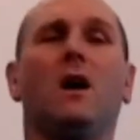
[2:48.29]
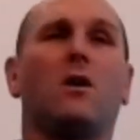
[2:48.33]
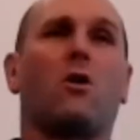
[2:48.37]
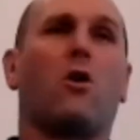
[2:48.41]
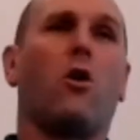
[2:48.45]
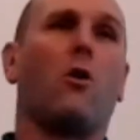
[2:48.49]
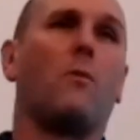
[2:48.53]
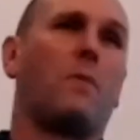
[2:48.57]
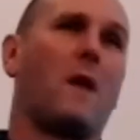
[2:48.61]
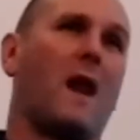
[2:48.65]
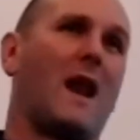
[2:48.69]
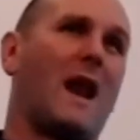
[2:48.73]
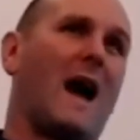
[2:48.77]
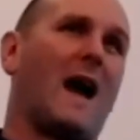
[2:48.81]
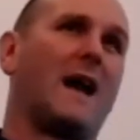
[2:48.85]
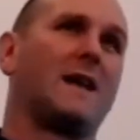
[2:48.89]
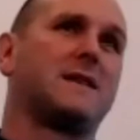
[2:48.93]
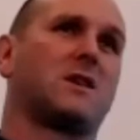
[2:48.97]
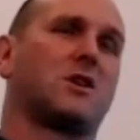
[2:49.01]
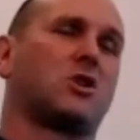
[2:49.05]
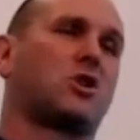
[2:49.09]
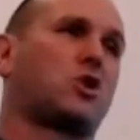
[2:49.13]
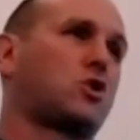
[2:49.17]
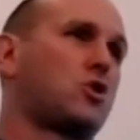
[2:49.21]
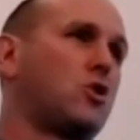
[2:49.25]
A couple of
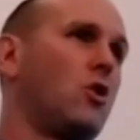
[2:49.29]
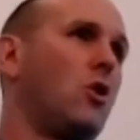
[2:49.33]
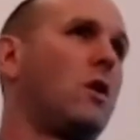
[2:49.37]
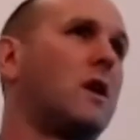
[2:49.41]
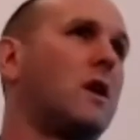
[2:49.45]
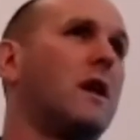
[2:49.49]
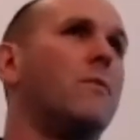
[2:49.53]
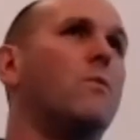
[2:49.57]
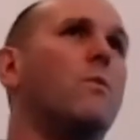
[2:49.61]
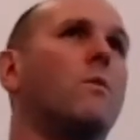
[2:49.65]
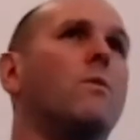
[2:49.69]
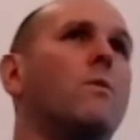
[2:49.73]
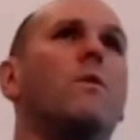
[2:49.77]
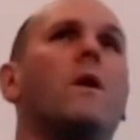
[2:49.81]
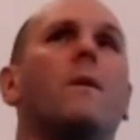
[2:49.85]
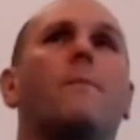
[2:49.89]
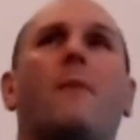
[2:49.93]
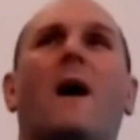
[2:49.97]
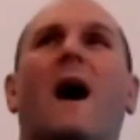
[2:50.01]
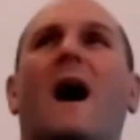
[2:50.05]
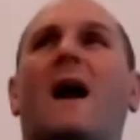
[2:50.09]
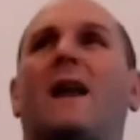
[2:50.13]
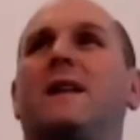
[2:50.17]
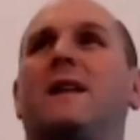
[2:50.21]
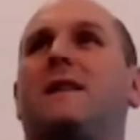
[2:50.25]
lads are struggling with
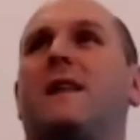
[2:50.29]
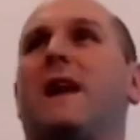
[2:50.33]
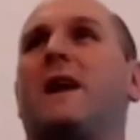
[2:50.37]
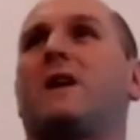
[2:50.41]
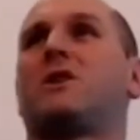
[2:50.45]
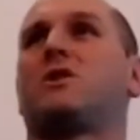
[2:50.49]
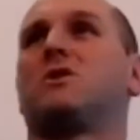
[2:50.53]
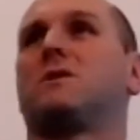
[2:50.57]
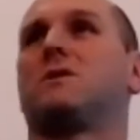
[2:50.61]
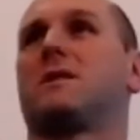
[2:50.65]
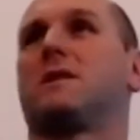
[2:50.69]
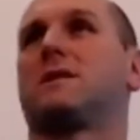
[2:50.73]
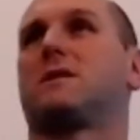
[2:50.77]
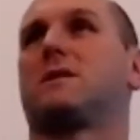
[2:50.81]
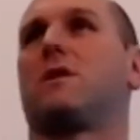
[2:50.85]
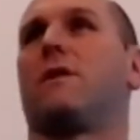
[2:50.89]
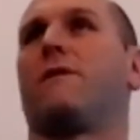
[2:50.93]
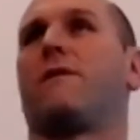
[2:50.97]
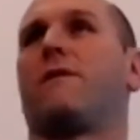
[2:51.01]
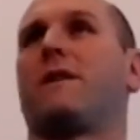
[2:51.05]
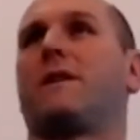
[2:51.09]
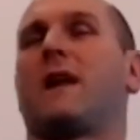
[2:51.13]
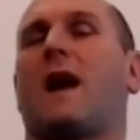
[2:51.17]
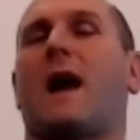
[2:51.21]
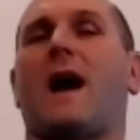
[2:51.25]
bad addictions and
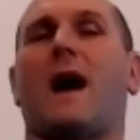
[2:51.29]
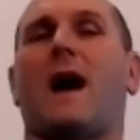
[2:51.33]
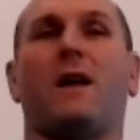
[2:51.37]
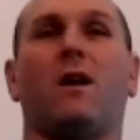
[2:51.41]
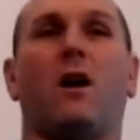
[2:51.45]
stuff like that.